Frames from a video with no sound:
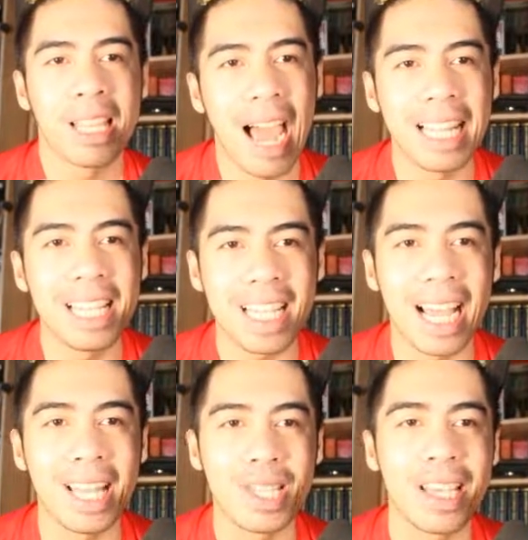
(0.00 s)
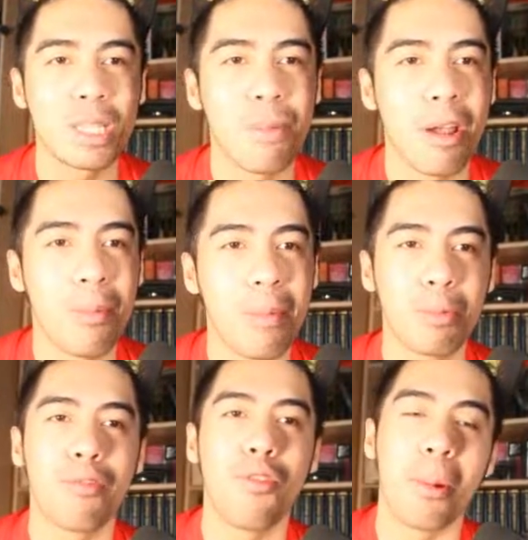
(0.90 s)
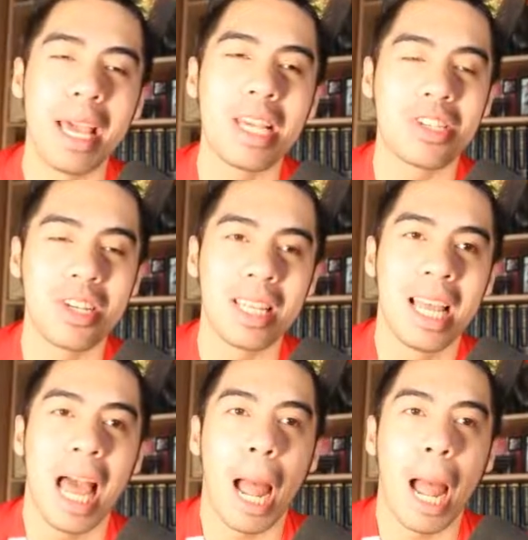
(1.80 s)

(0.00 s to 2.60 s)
I decided to experiment with formation.